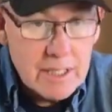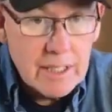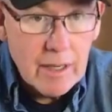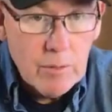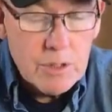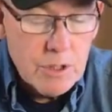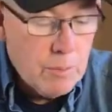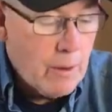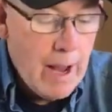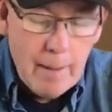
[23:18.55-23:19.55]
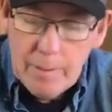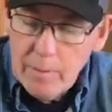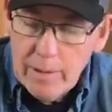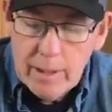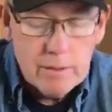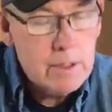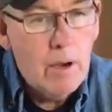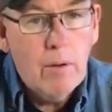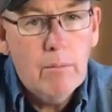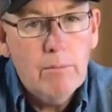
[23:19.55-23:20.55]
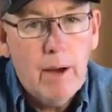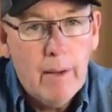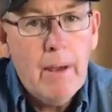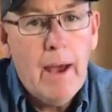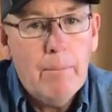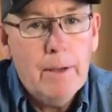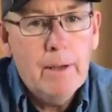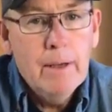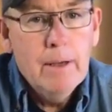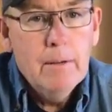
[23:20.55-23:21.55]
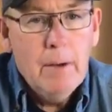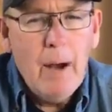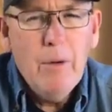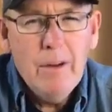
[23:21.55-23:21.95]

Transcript: I guess his son was super happy with it, so I'm happy.